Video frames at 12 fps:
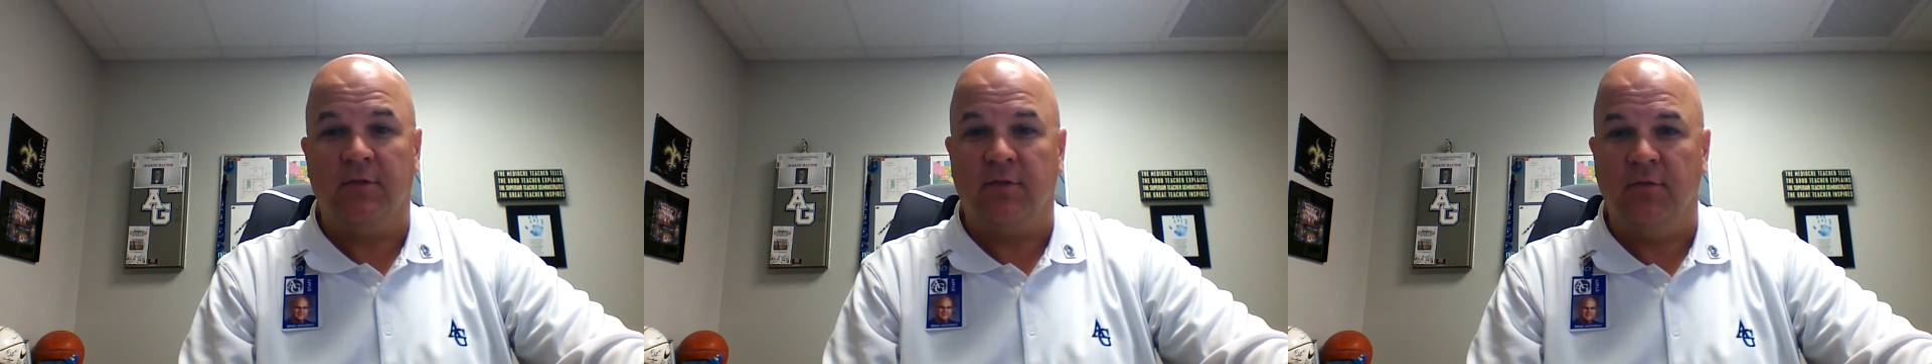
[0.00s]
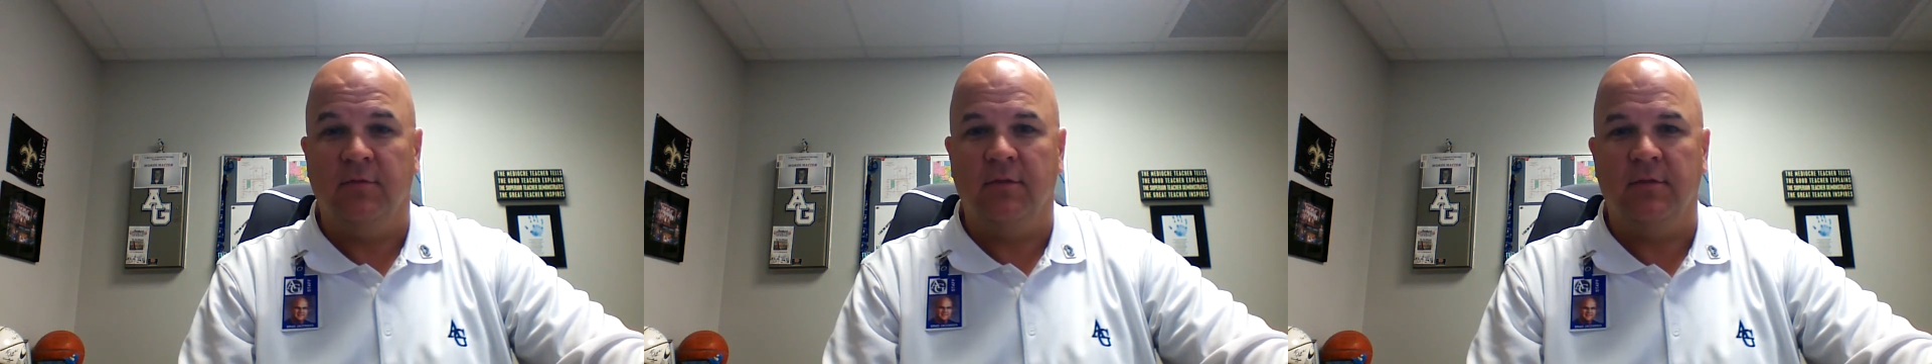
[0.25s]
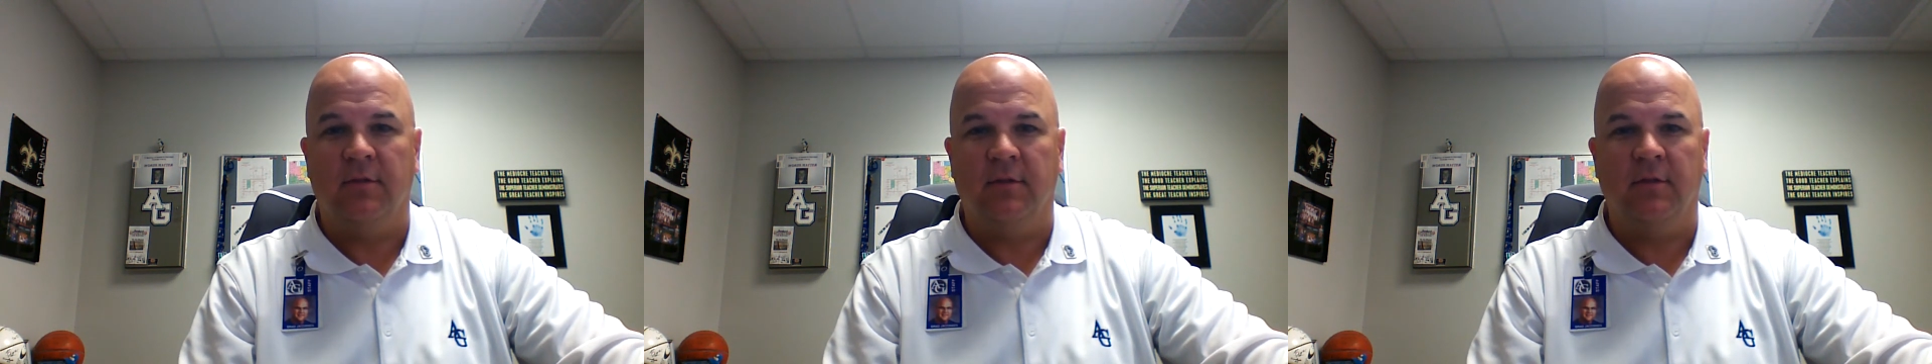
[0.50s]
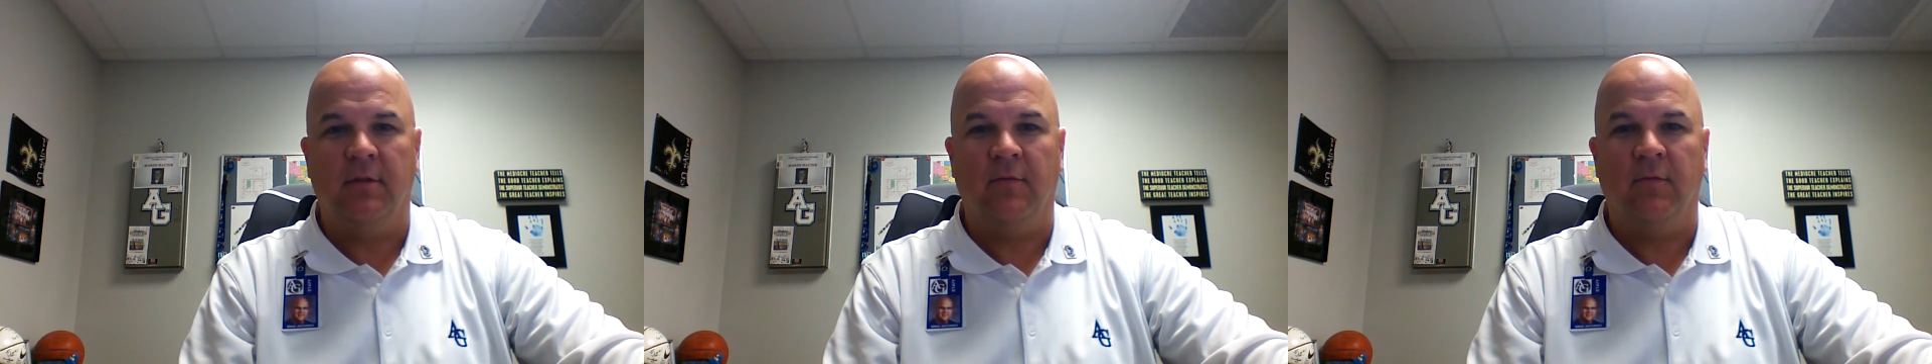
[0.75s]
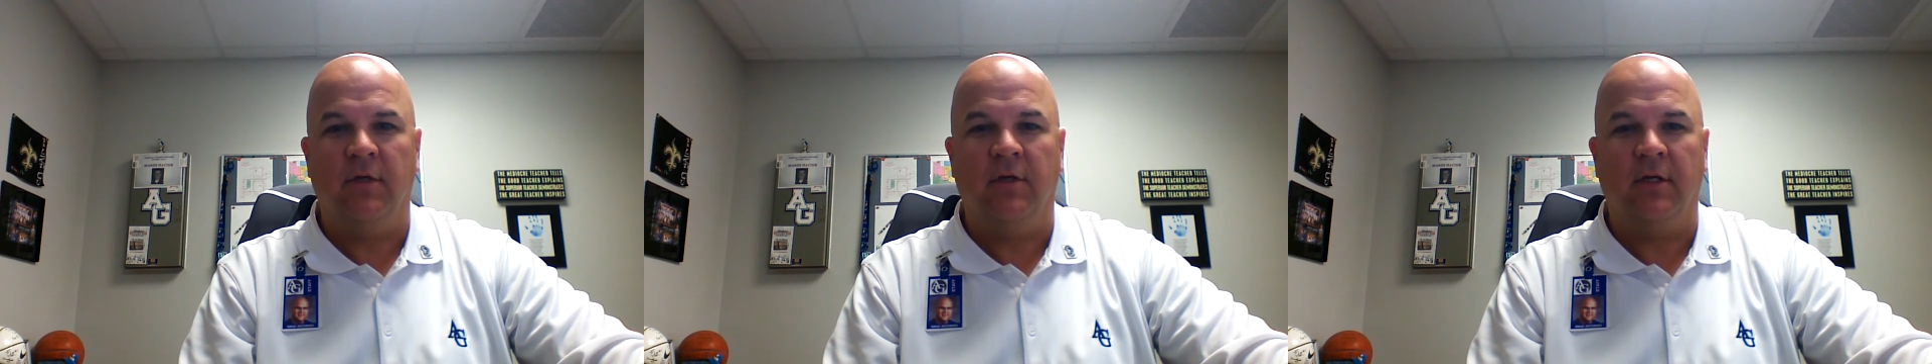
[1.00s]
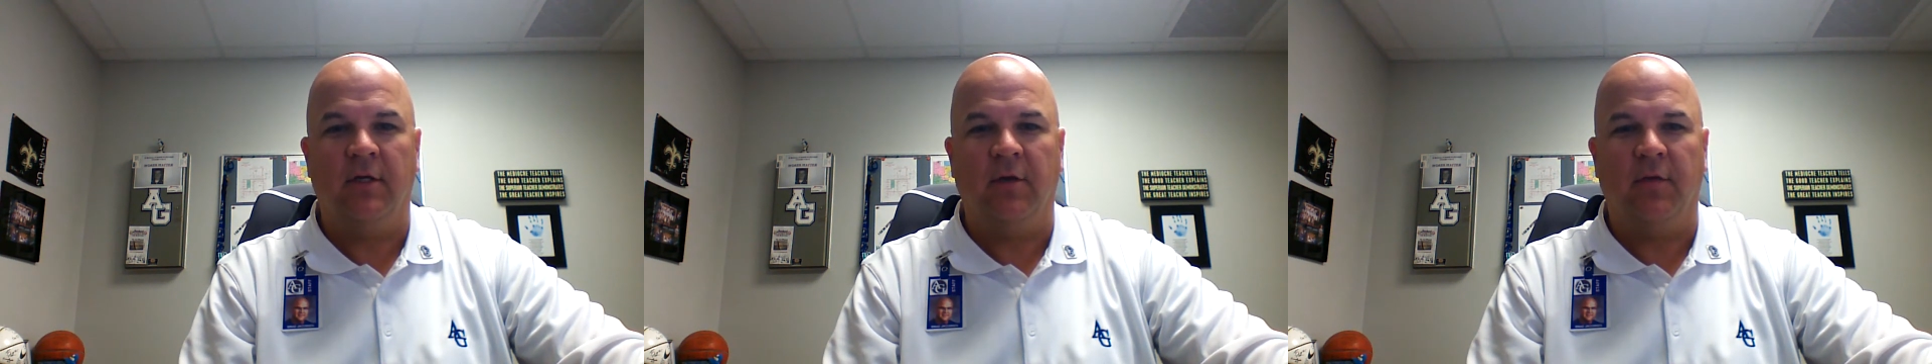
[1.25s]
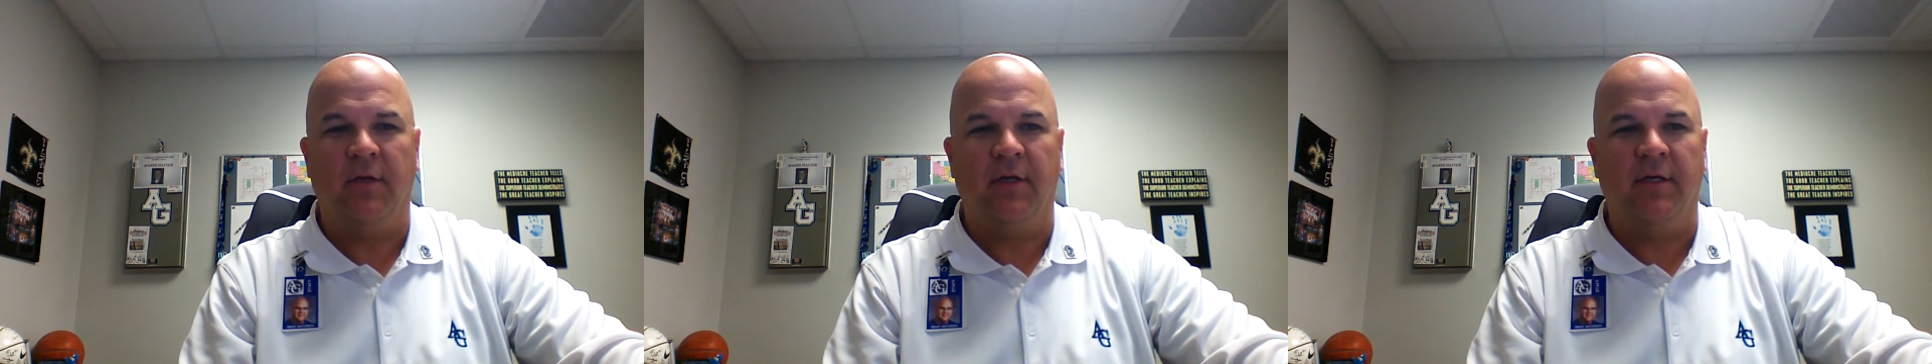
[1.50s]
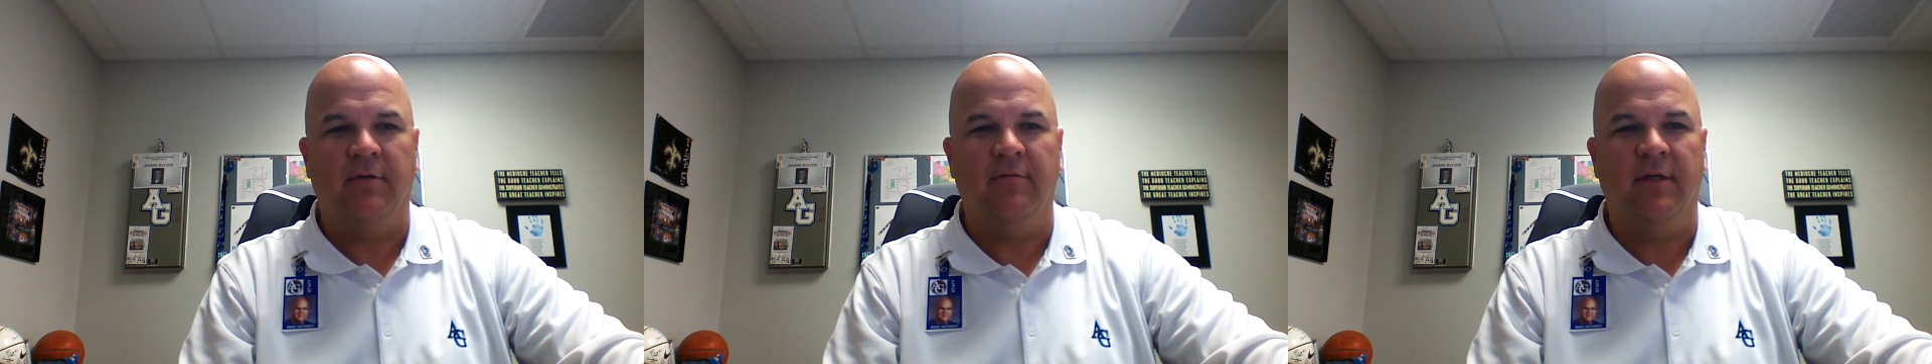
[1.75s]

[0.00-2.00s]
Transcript: students that we all can all think of,